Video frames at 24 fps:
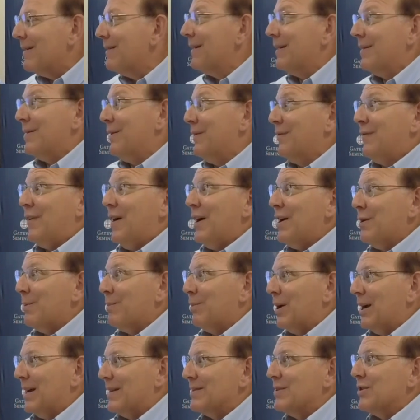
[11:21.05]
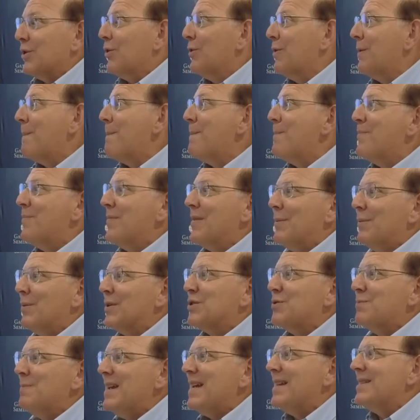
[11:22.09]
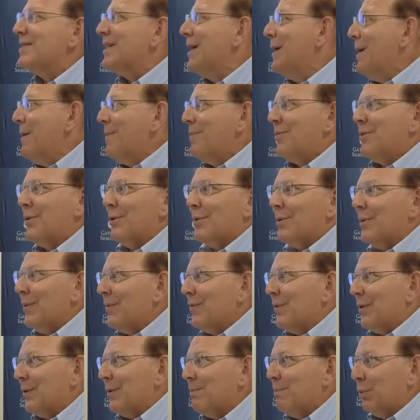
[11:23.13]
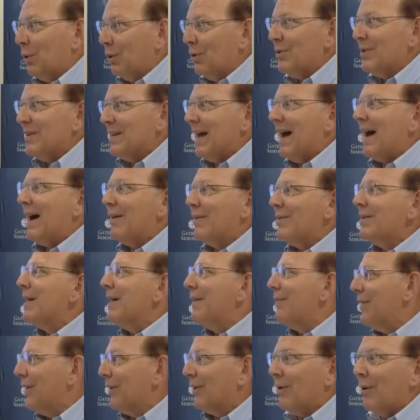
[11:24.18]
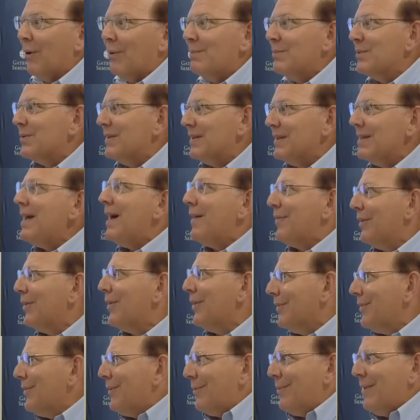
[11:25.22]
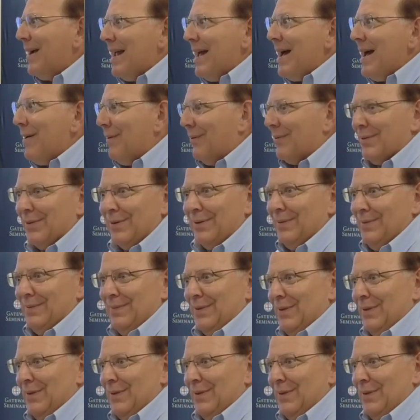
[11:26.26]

They're firebrands. They're going to, yeah. which means they're they're, they're burned weak. out and they're, they're almost, yeah, they're on their way out. The yeah.